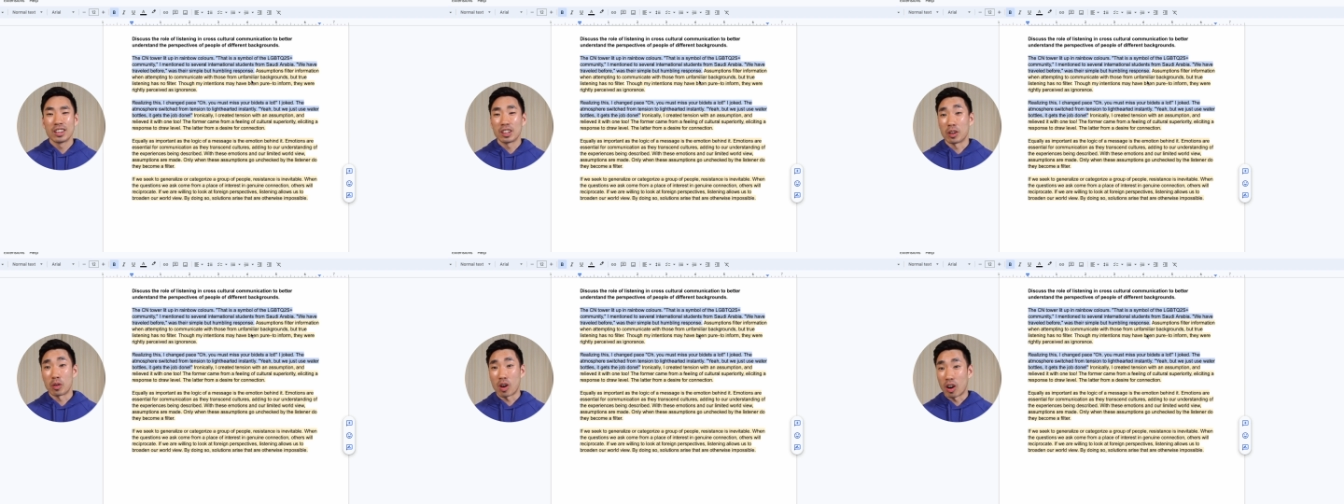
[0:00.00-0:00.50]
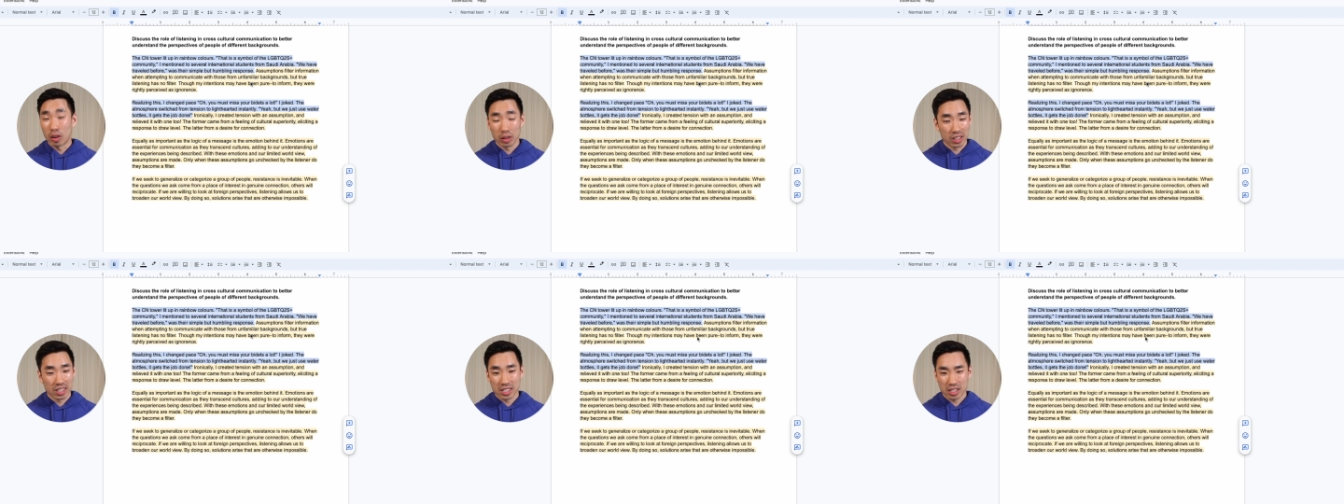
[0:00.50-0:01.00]
you know, all
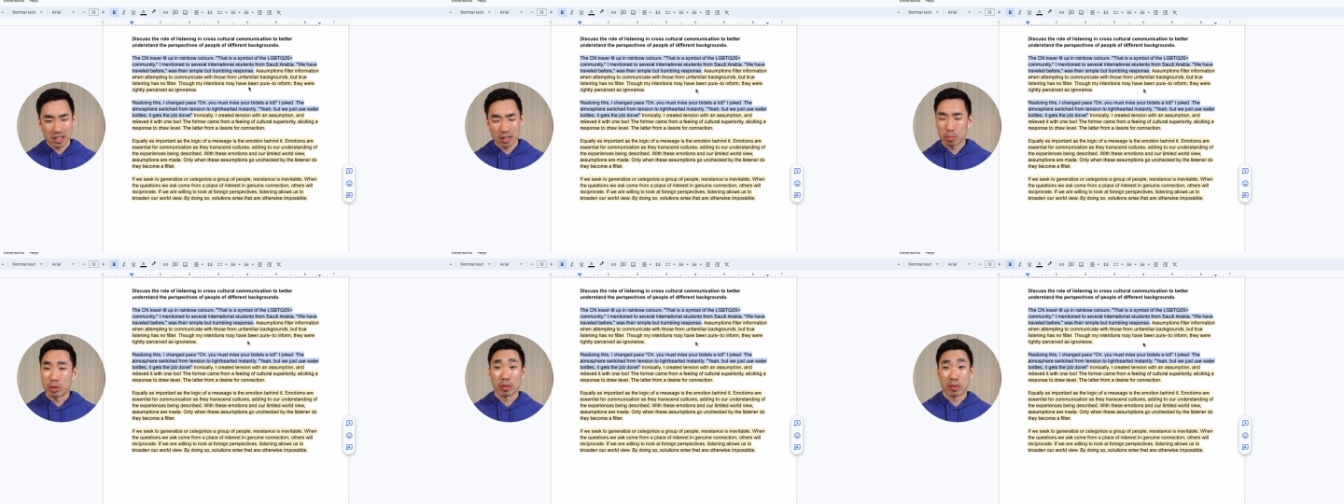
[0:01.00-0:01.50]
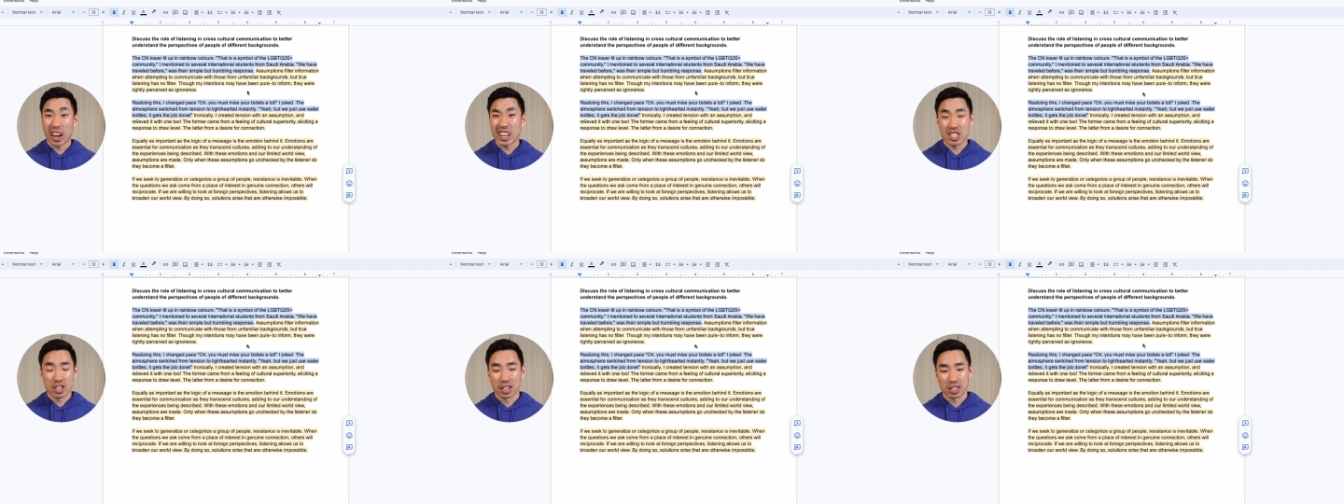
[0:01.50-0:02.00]
these
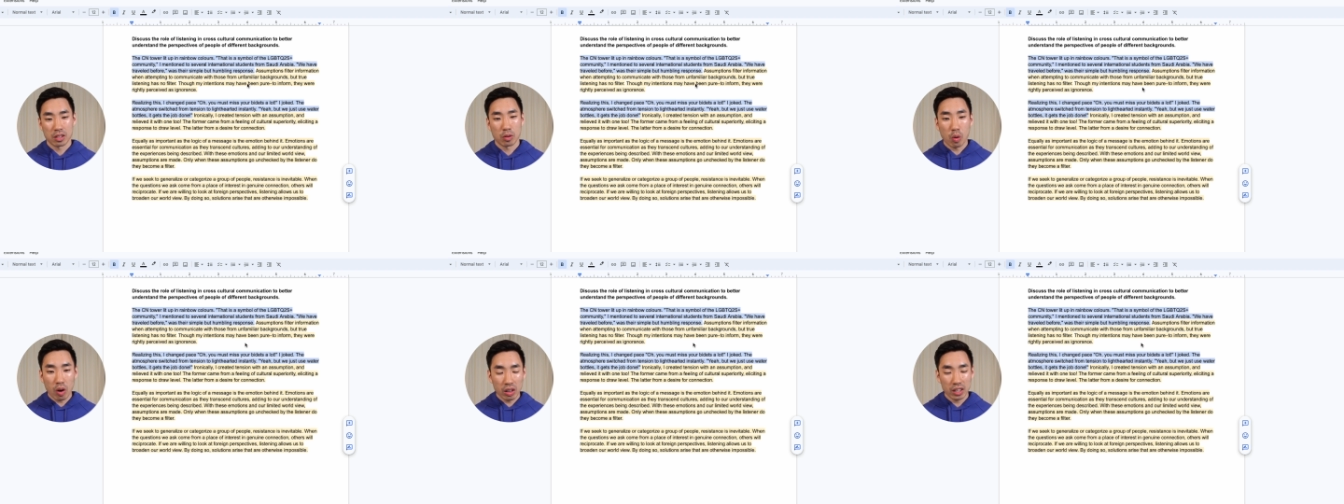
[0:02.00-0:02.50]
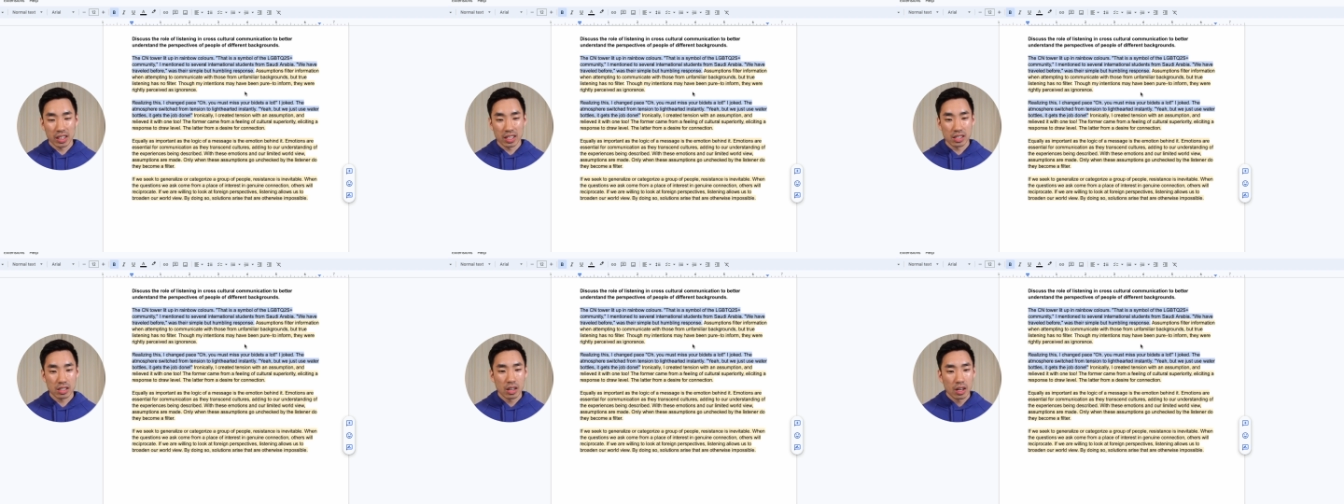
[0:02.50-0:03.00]
perfectionist
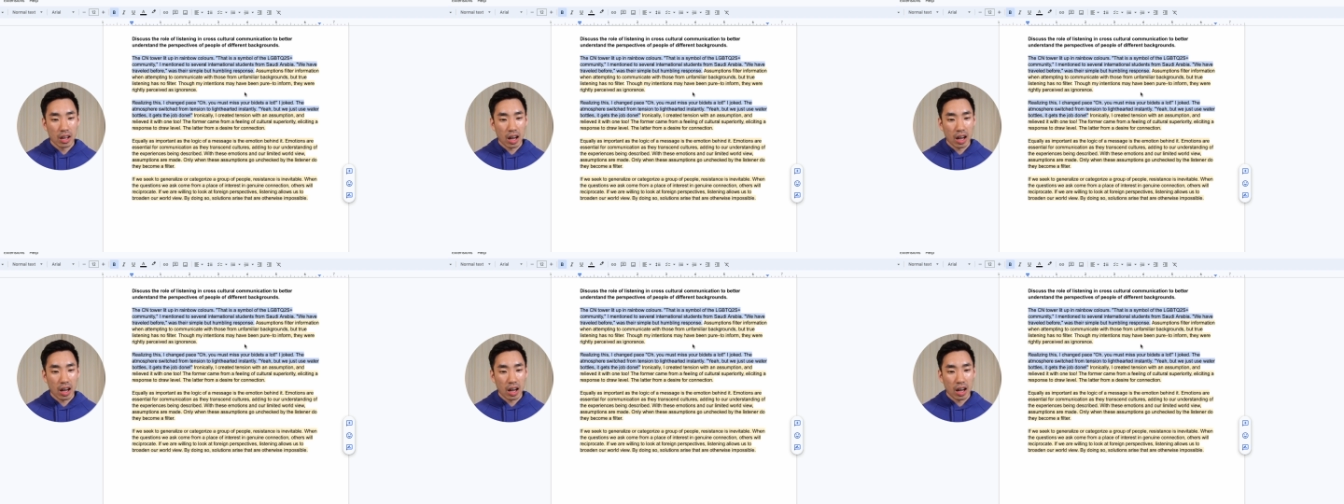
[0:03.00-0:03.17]
qualities,